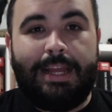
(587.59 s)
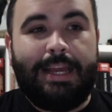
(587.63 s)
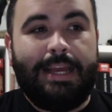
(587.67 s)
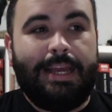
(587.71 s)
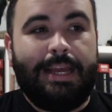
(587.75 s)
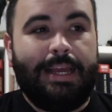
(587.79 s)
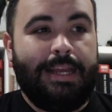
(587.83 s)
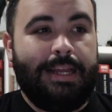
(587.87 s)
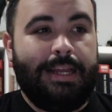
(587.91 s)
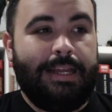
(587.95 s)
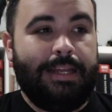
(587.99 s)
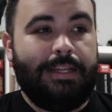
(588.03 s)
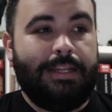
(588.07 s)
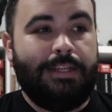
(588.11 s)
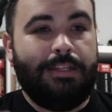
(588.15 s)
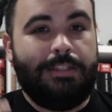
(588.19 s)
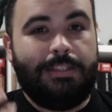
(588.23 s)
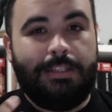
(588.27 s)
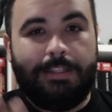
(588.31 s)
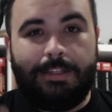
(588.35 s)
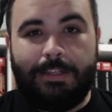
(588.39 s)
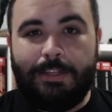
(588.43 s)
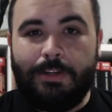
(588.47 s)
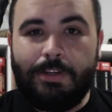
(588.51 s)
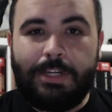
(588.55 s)
and
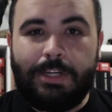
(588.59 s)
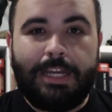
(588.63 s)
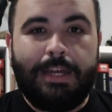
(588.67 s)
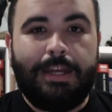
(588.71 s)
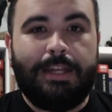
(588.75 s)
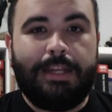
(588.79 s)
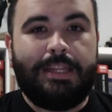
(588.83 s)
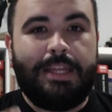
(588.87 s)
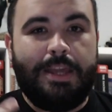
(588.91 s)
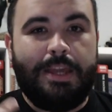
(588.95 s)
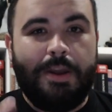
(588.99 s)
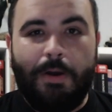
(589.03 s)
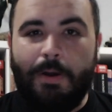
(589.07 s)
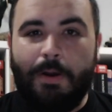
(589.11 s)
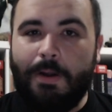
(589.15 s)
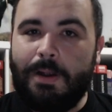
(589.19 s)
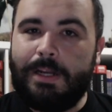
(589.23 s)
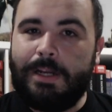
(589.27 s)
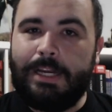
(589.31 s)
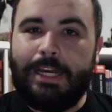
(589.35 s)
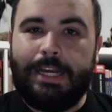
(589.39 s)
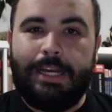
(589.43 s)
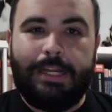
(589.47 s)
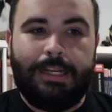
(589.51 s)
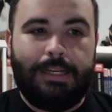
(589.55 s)
to look at the
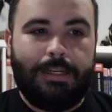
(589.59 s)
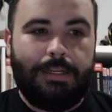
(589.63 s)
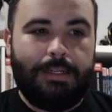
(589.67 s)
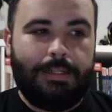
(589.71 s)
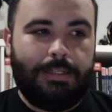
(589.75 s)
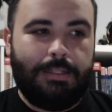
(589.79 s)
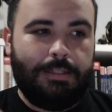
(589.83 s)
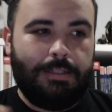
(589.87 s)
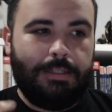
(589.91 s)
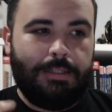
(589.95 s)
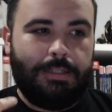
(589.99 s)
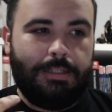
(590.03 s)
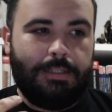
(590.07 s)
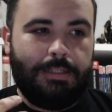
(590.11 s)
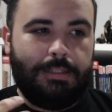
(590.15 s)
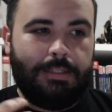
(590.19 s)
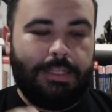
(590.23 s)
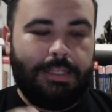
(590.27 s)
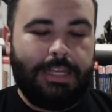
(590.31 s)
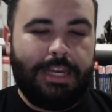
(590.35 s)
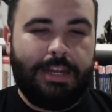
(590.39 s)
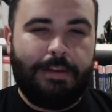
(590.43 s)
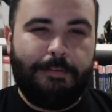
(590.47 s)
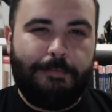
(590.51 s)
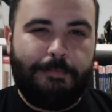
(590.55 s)
art and, and,
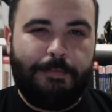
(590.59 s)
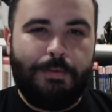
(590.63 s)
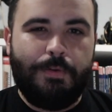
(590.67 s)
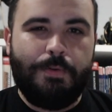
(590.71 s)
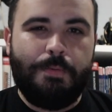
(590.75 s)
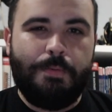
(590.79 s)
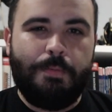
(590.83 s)
and get a few